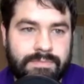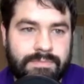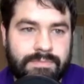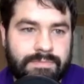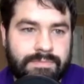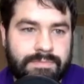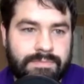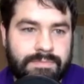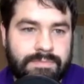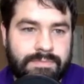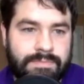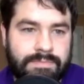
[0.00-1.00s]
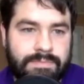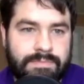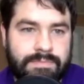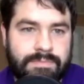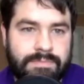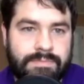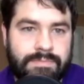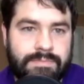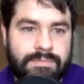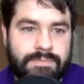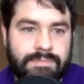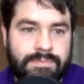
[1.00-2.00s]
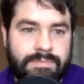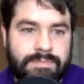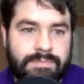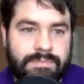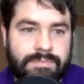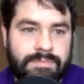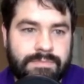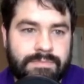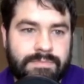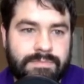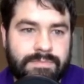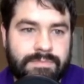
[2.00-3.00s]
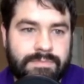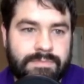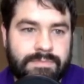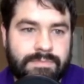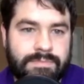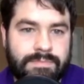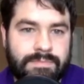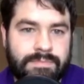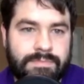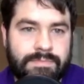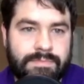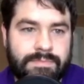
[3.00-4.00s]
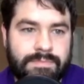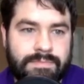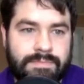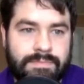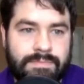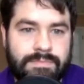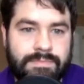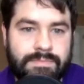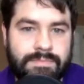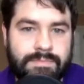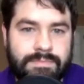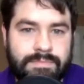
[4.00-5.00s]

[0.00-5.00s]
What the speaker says: The person shown says nothing.